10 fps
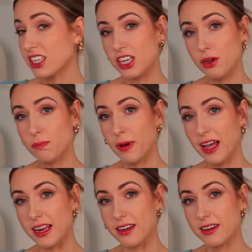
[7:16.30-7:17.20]
a cute
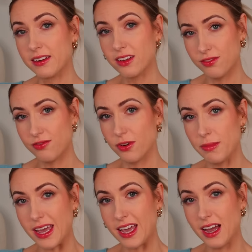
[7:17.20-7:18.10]
bun. Good for
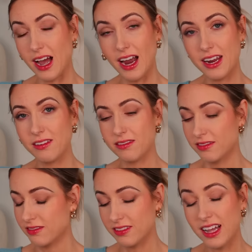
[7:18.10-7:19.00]
me.
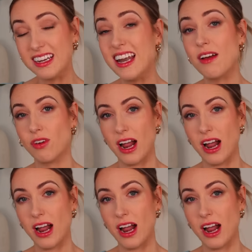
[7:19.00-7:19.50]
That never